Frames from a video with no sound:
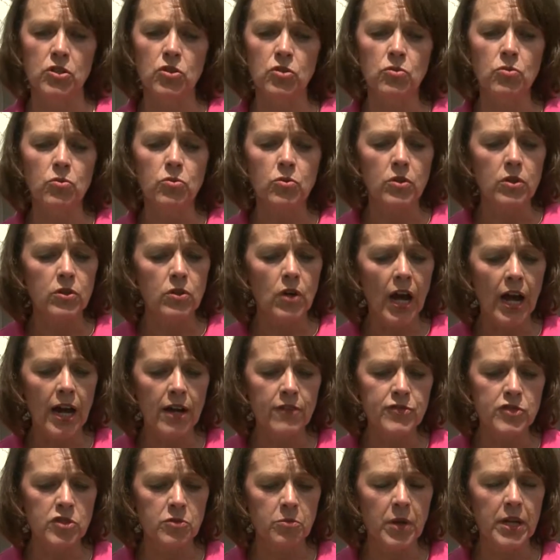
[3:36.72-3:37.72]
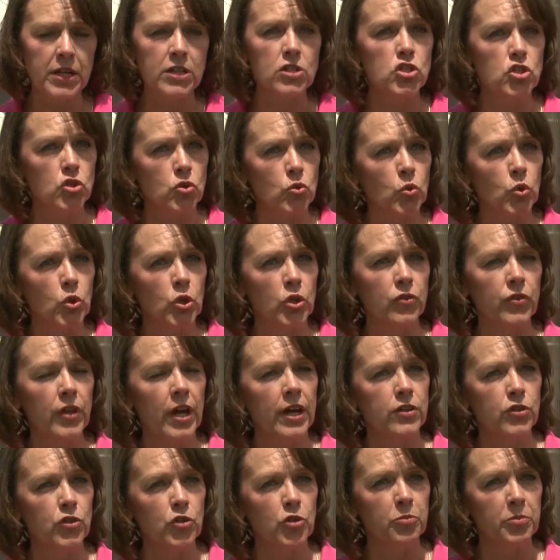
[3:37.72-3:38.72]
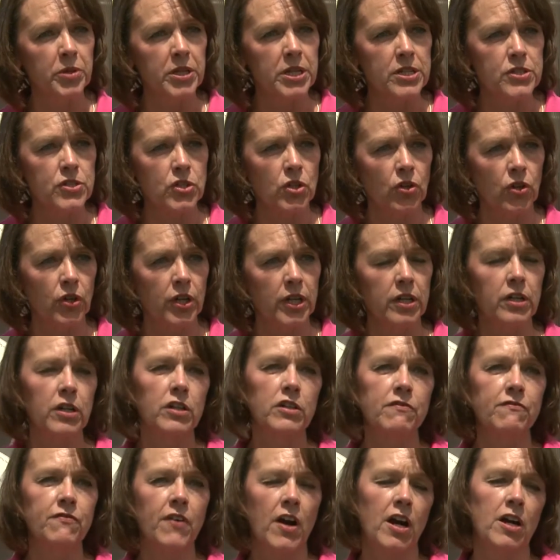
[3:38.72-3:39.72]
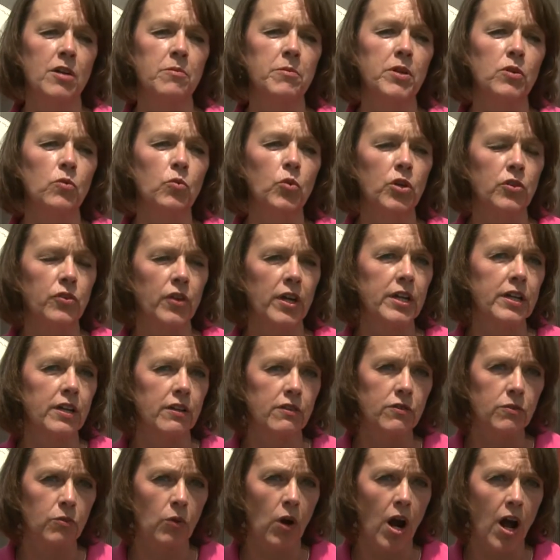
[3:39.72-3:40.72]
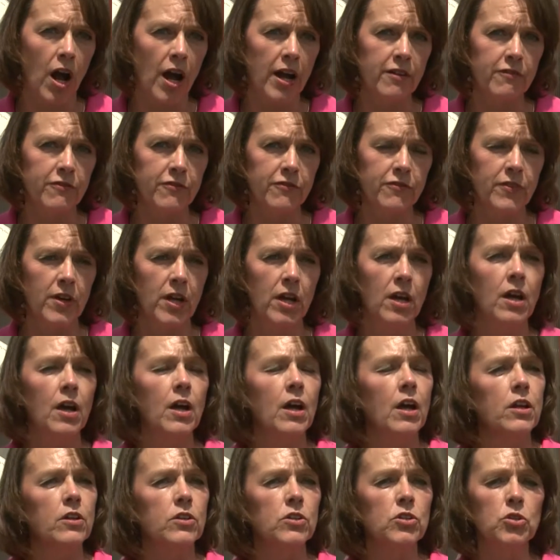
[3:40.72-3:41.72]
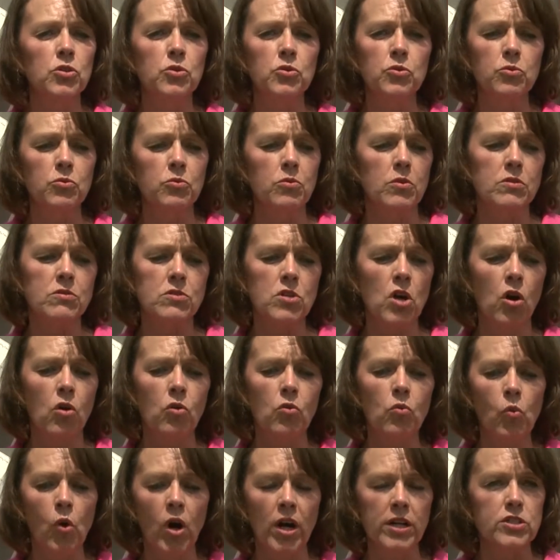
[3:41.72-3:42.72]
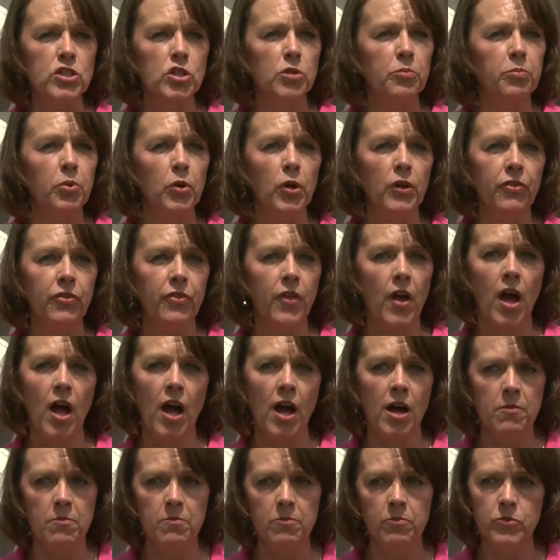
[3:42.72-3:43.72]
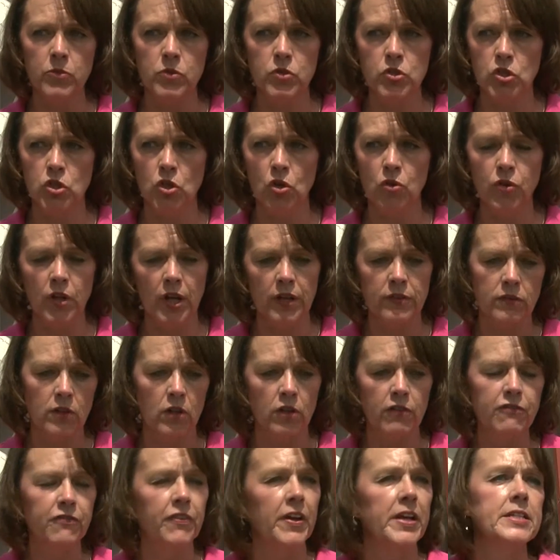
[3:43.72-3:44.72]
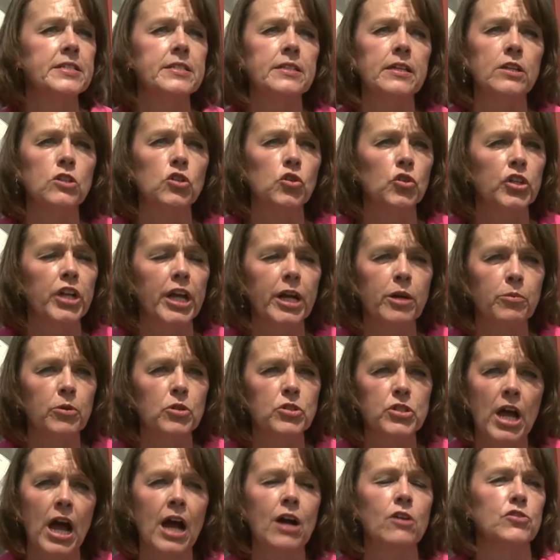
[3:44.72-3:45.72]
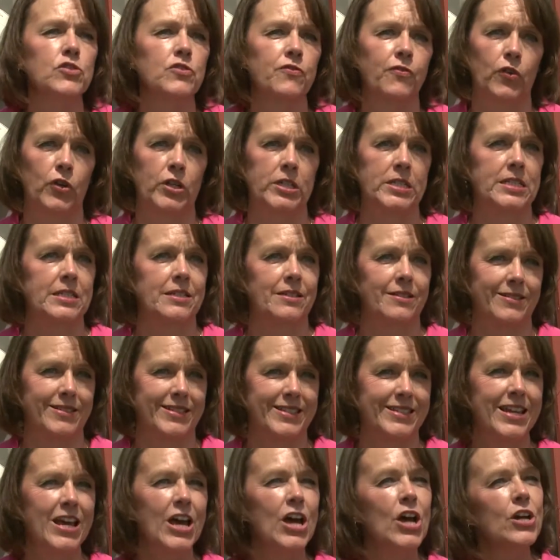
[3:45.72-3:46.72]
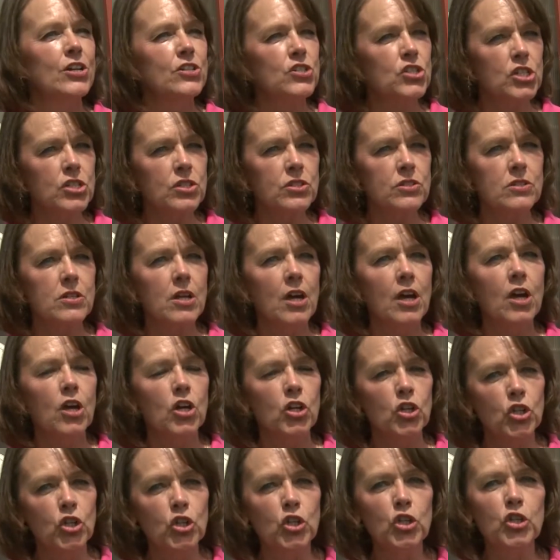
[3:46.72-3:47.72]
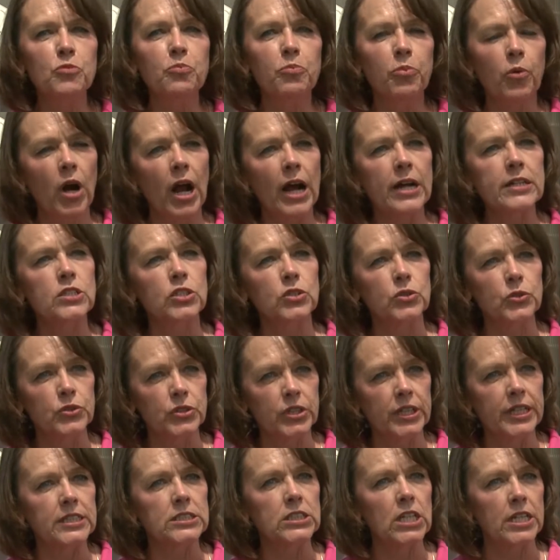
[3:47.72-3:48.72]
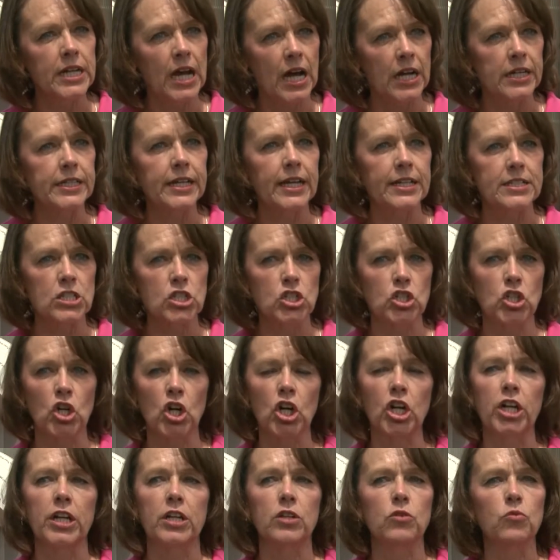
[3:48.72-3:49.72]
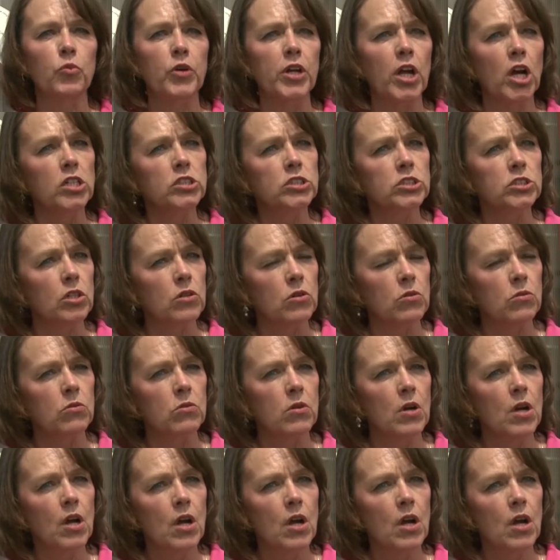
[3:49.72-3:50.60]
You have to make sure that your bees are in an environment where they can thrive. You don't want to put them so that they're facing your neighbor's house, for instance. Just good practical things on how to get started. We also